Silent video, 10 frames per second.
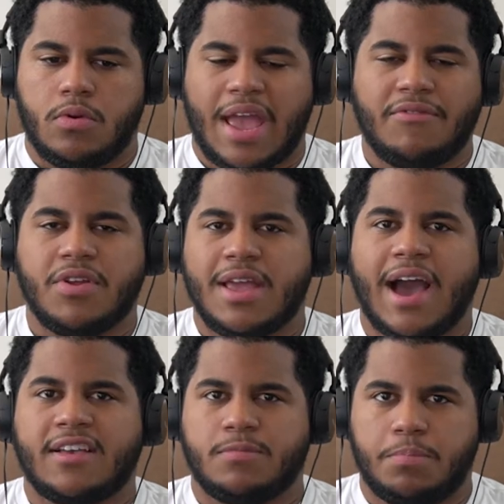every
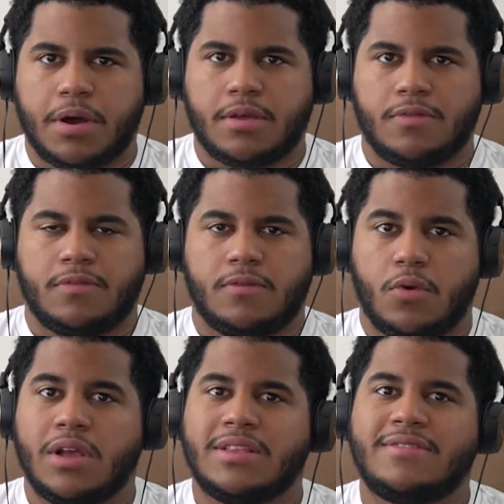guy's buttons,
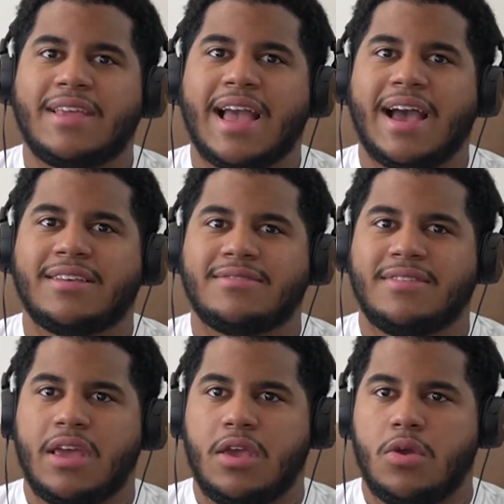or at least the guys
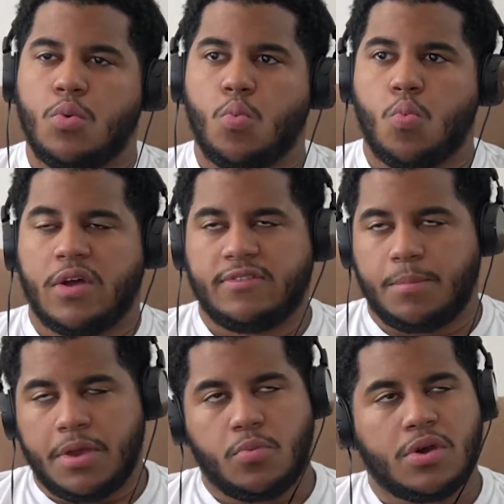they want to
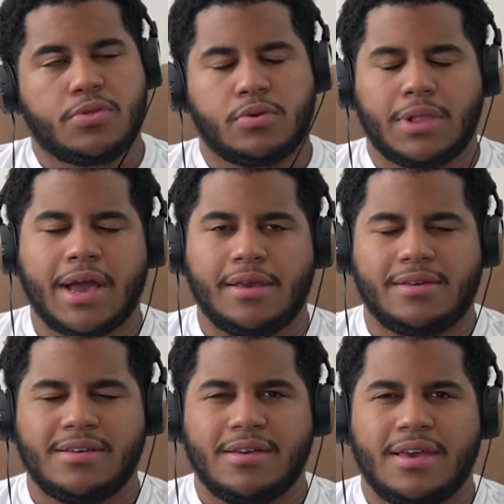be with or like.